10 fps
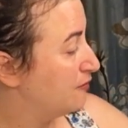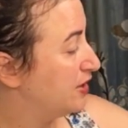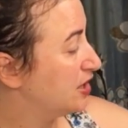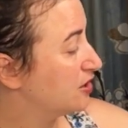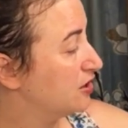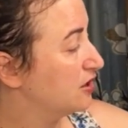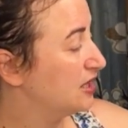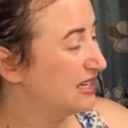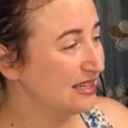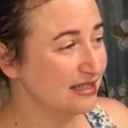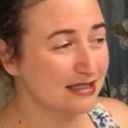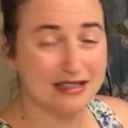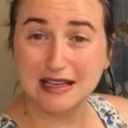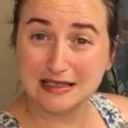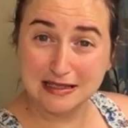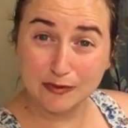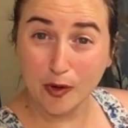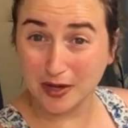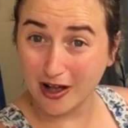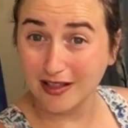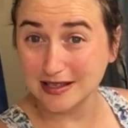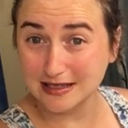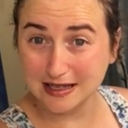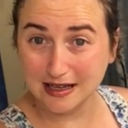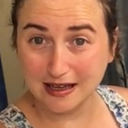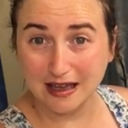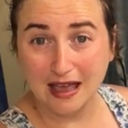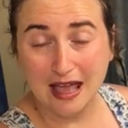Vinegar is what we call acidic,